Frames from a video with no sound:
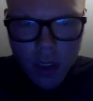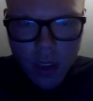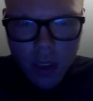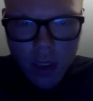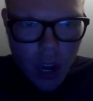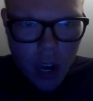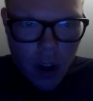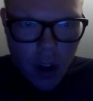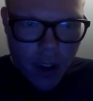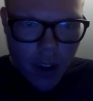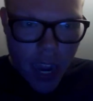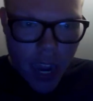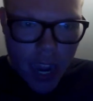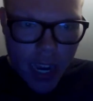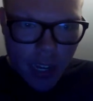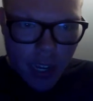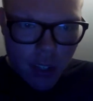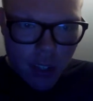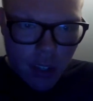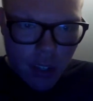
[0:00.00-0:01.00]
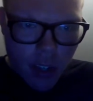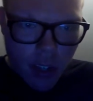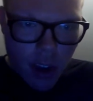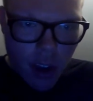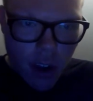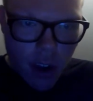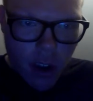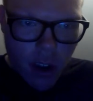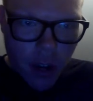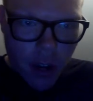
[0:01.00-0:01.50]
Okay,
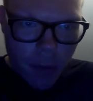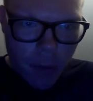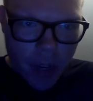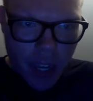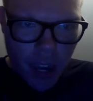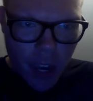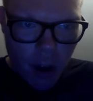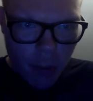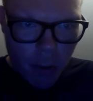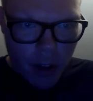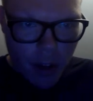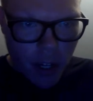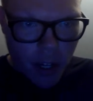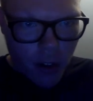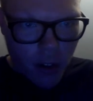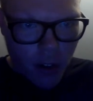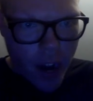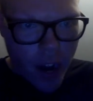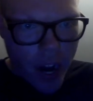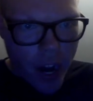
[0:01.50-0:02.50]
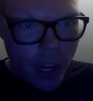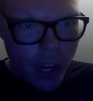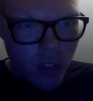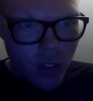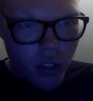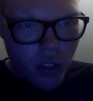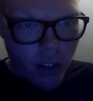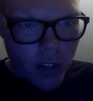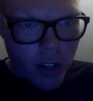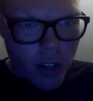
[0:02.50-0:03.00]
so here we go. We're going to go ahead and
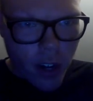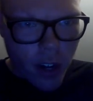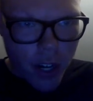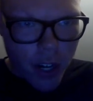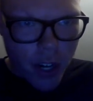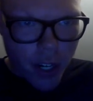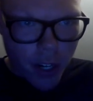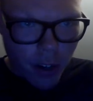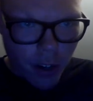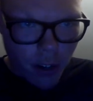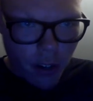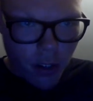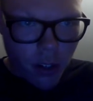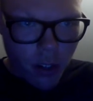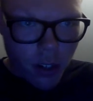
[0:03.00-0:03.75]
turn it on here.